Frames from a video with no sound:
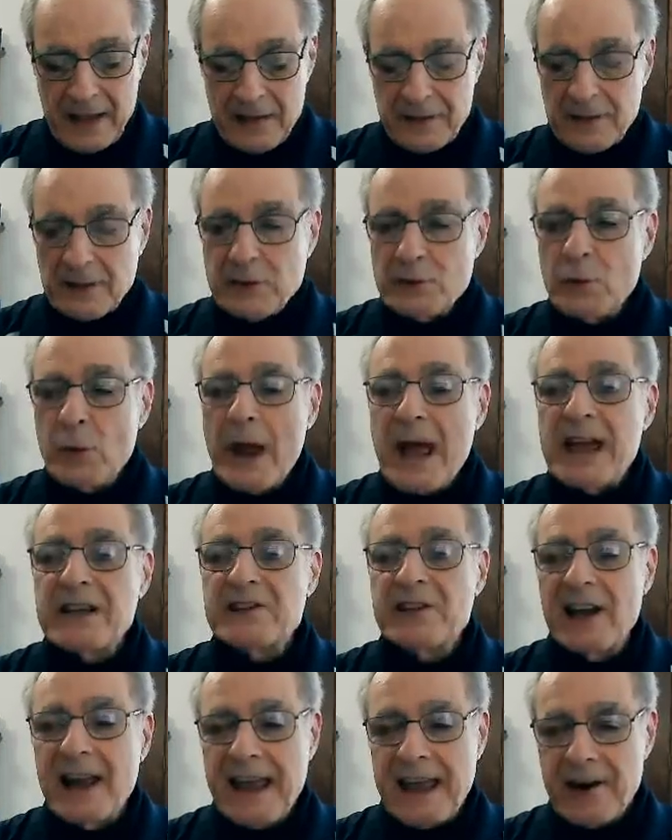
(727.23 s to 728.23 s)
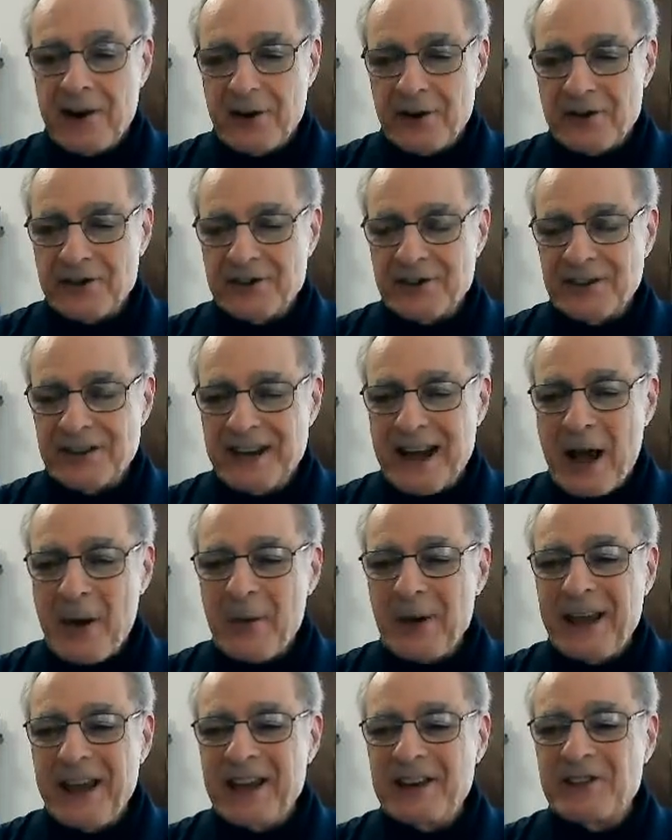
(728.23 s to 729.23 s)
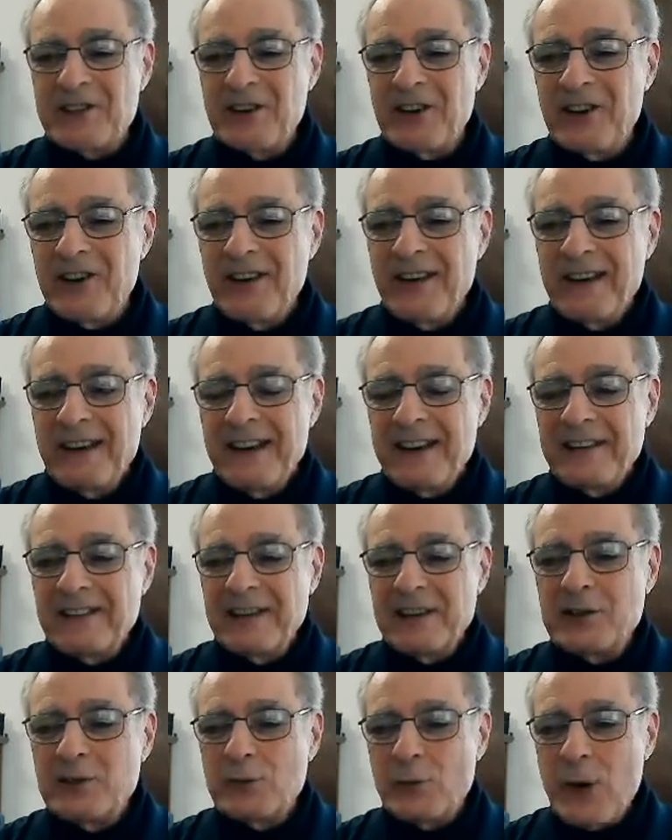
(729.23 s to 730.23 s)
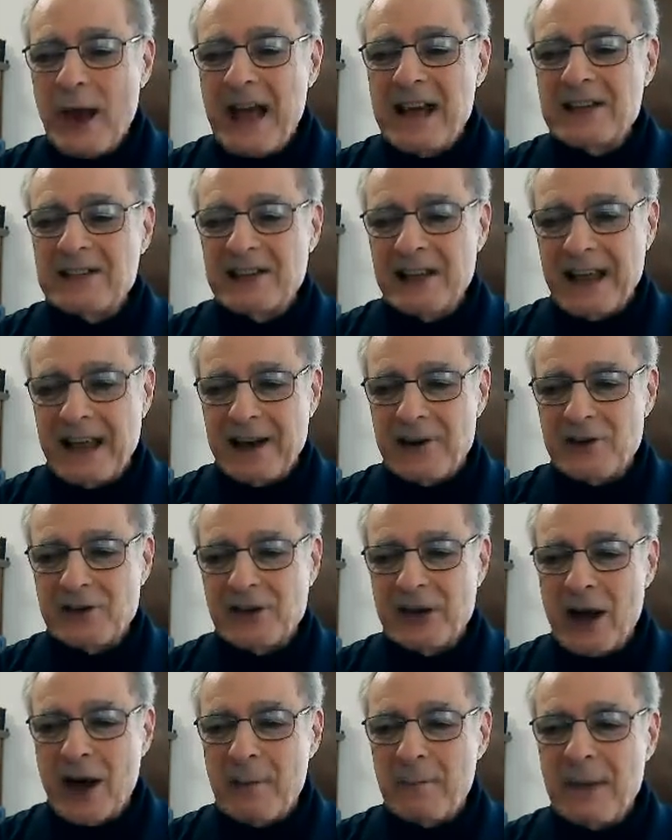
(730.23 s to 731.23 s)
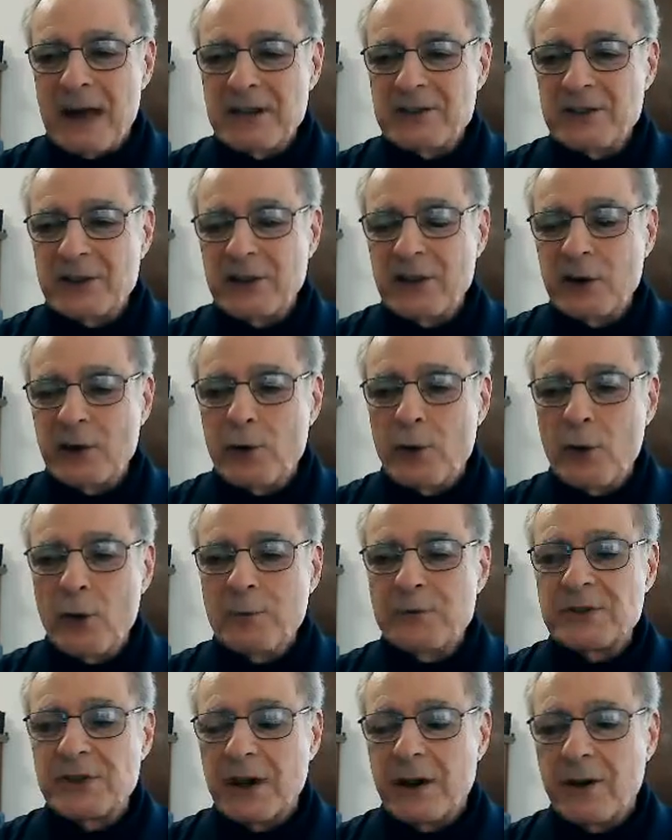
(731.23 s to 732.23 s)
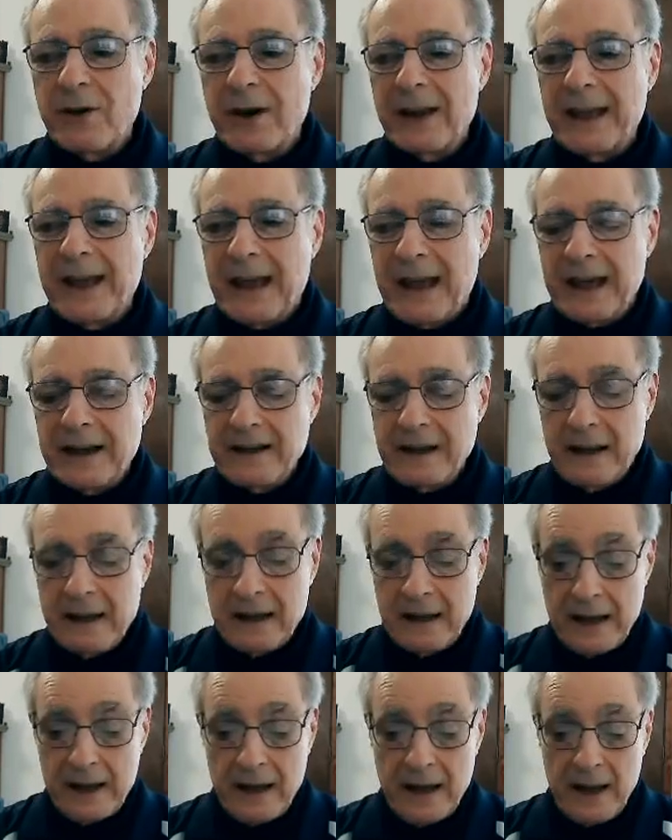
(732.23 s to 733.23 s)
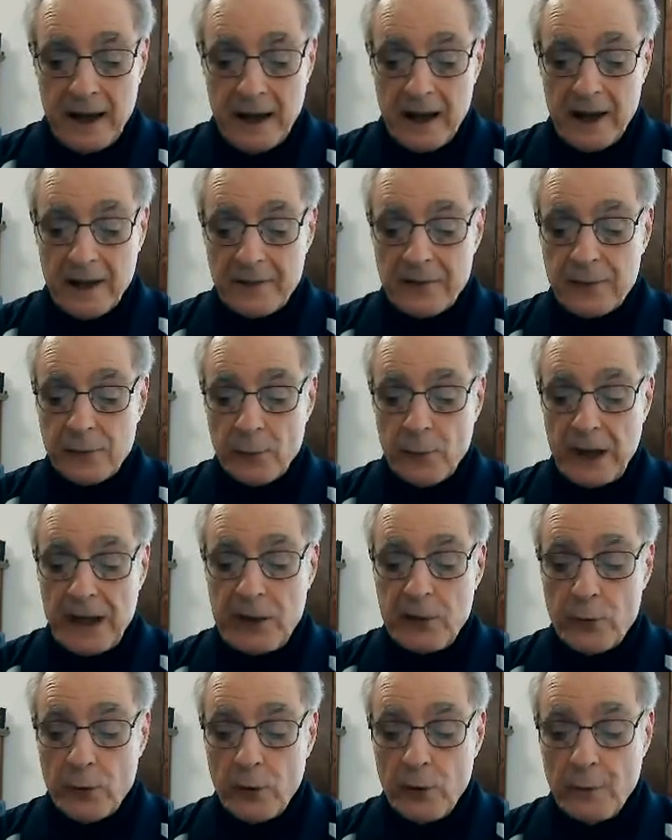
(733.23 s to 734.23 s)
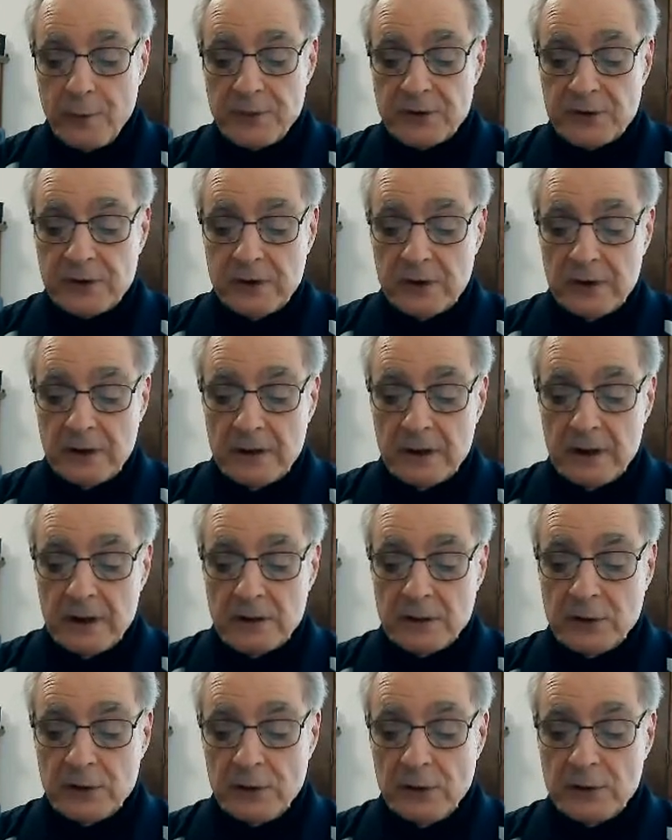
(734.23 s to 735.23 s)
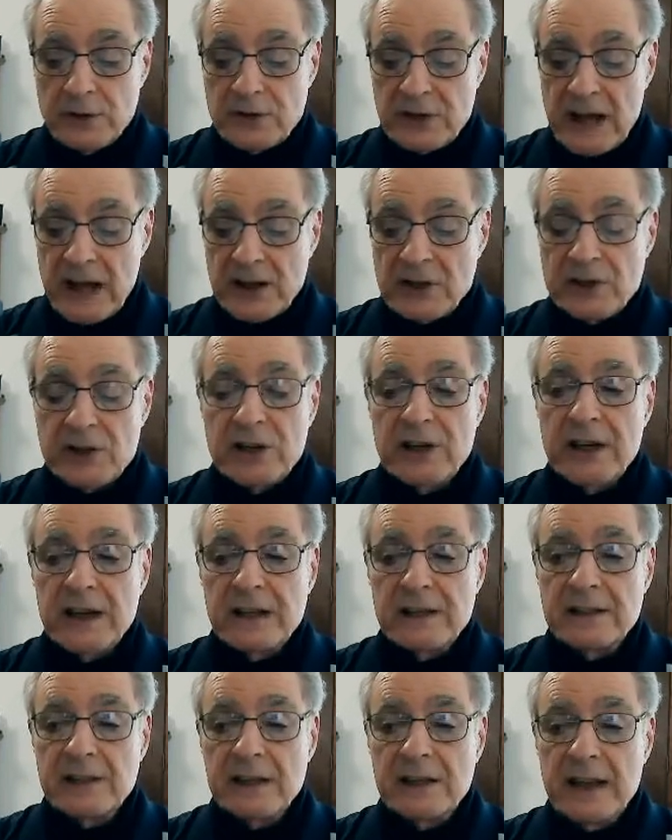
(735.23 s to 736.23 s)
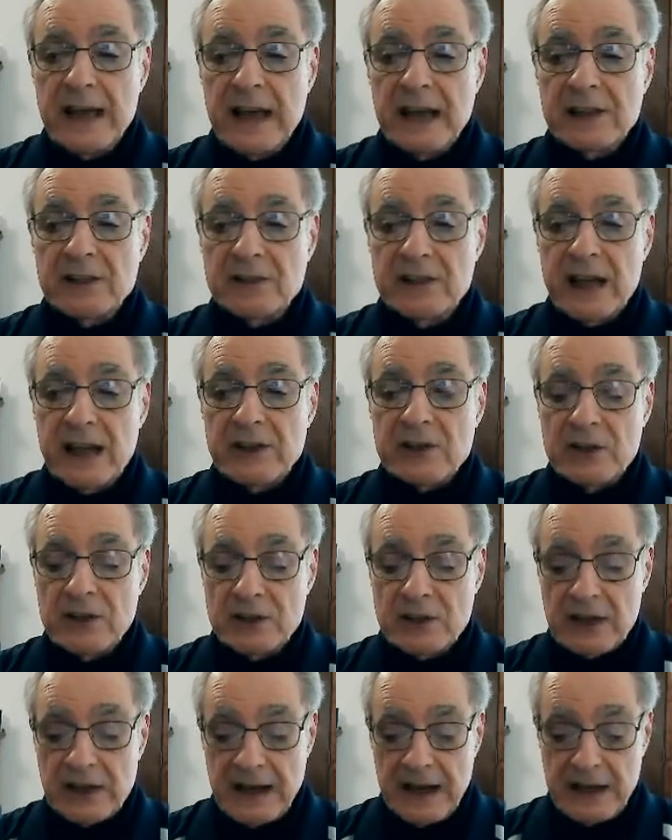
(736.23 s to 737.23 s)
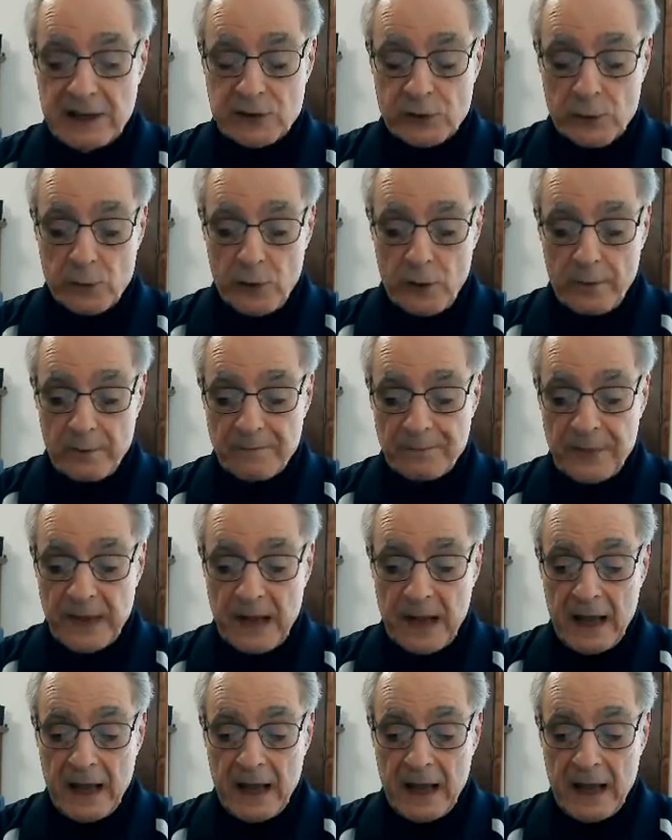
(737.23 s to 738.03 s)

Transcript: The translators. Now we get to the translators, and I'll mention the groups here again. 3 groups, 2 sections in each group.